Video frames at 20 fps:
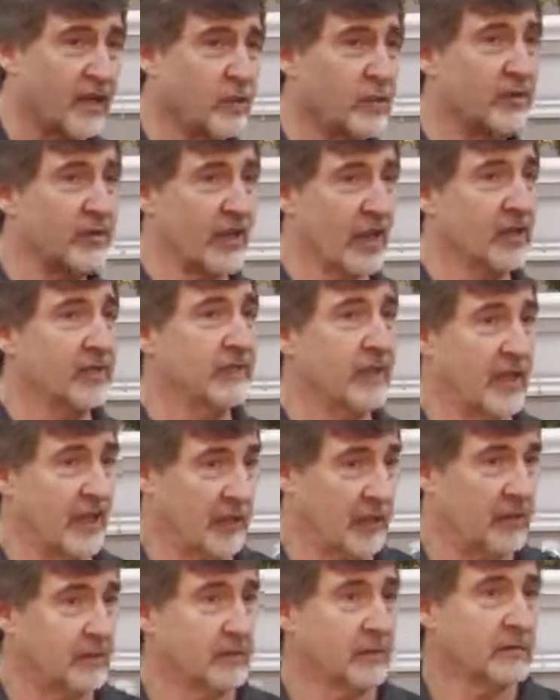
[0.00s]
who's
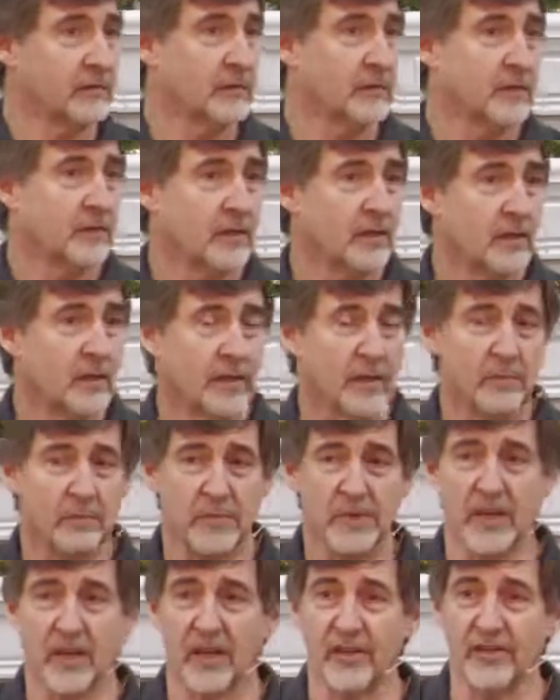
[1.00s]
elevated.
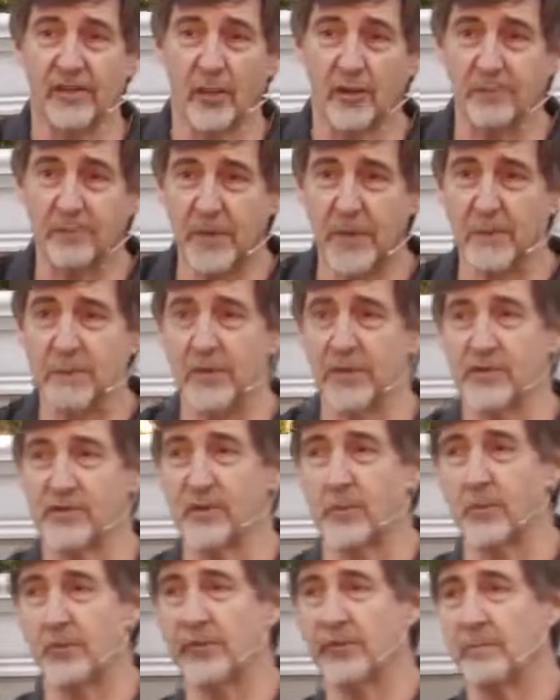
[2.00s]
Because those people in
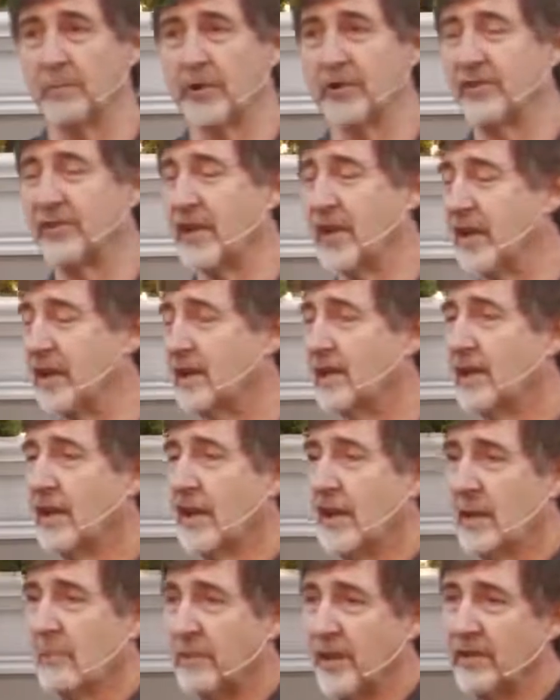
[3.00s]
Jerusalem are saying,
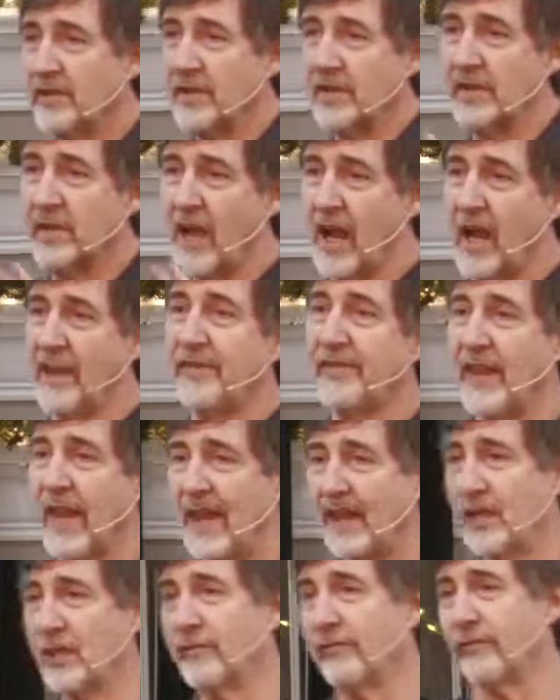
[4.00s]
basically, God,
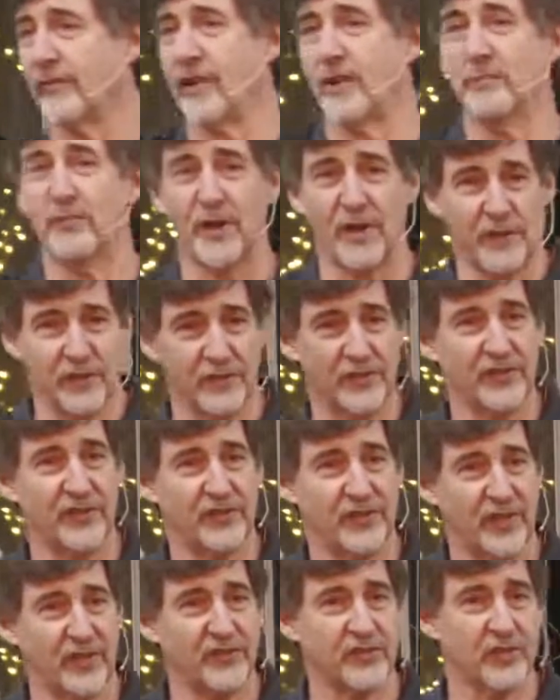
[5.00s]
thank you for our brothers and
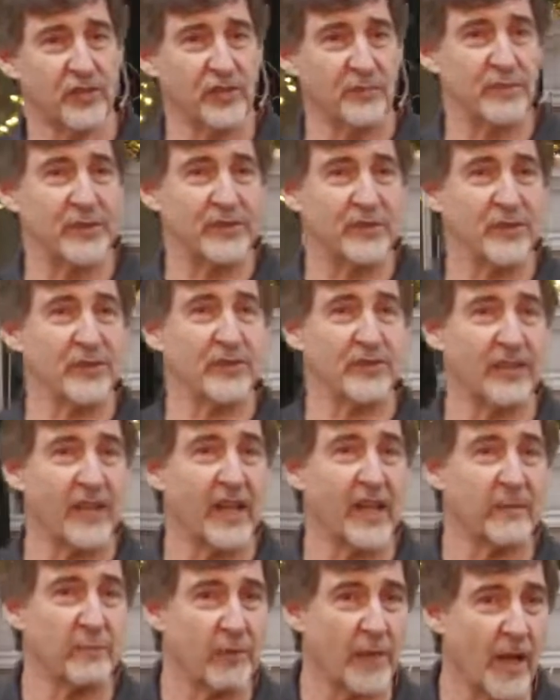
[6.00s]
sisters, but they're
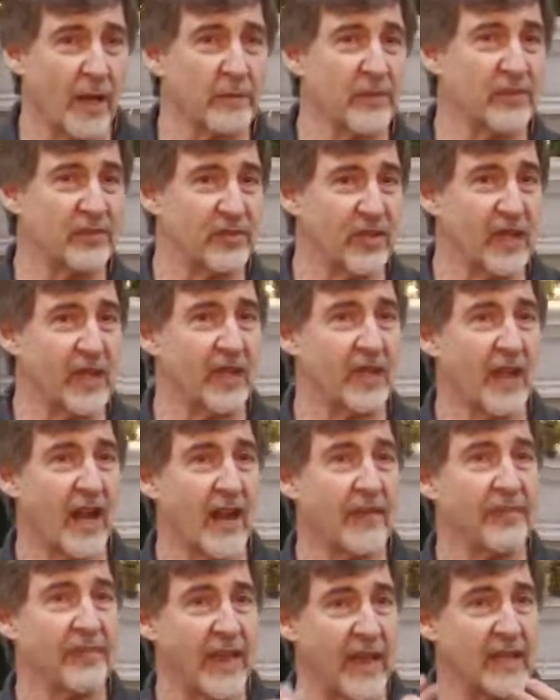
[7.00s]
probably saying,
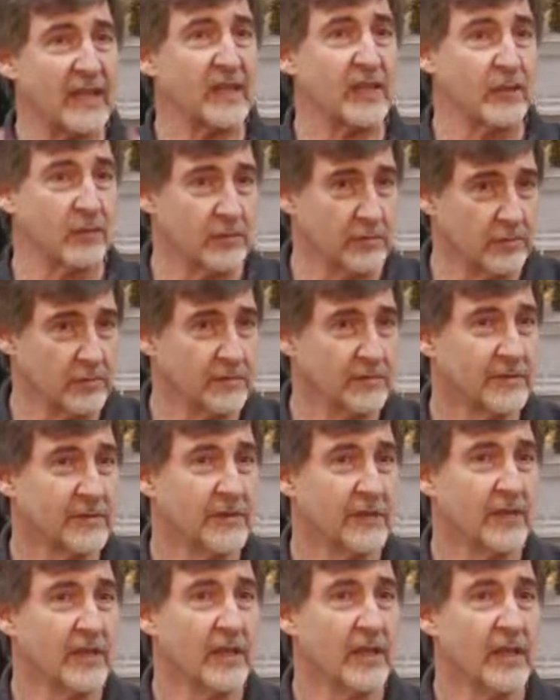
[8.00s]
God, thank you.
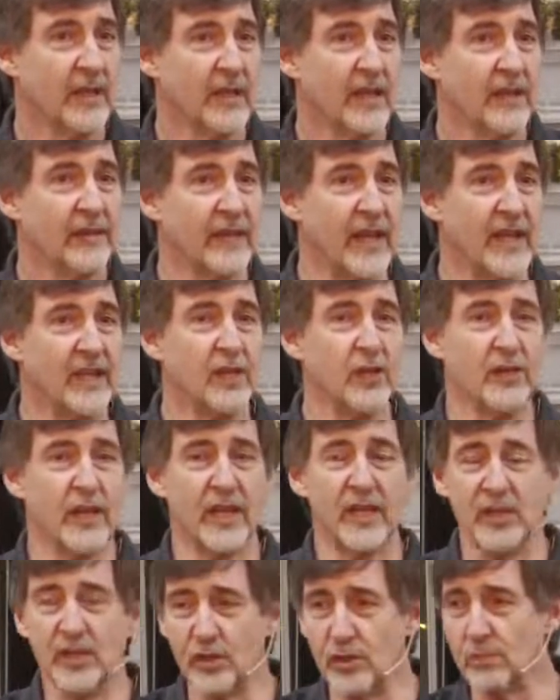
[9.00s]
Thank you
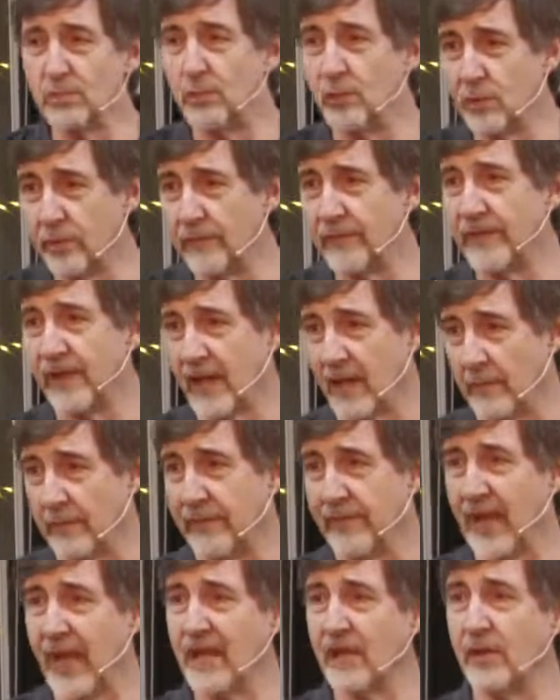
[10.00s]
that you moved them.
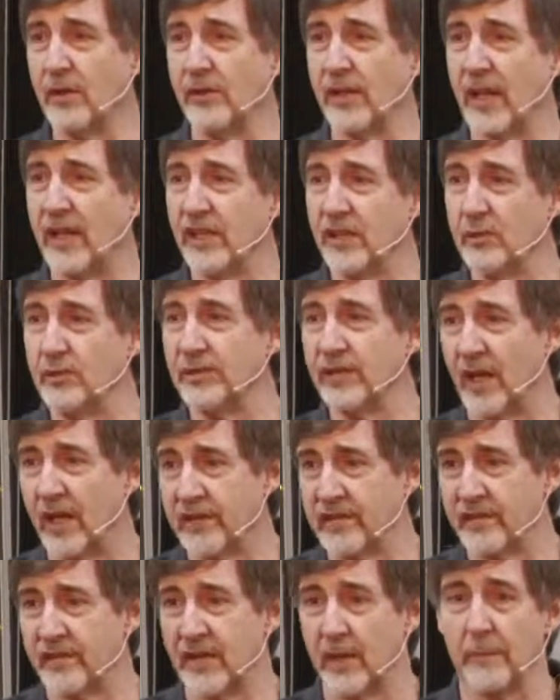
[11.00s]
Thank you that you
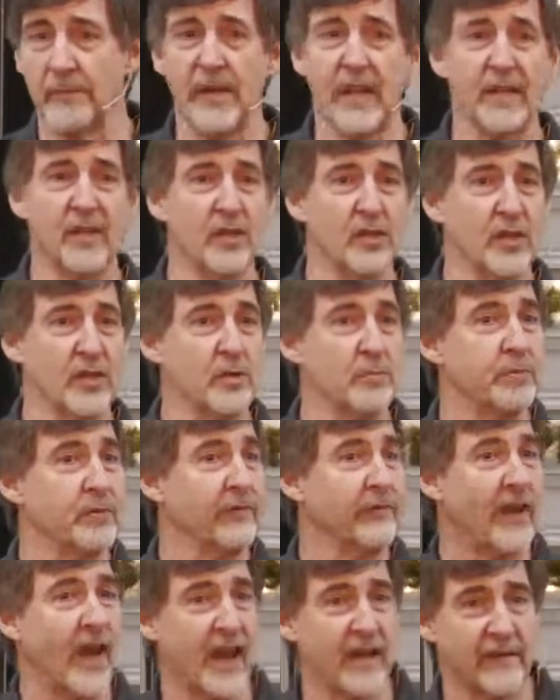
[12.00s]
touched them. Thank you that you
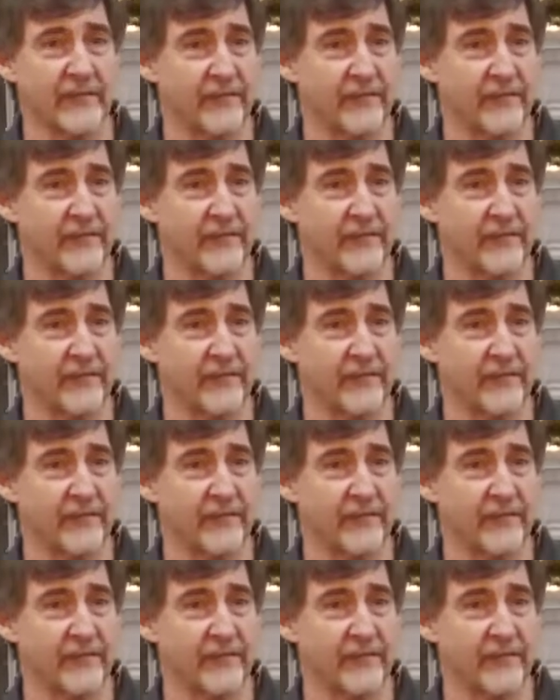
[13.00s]
provided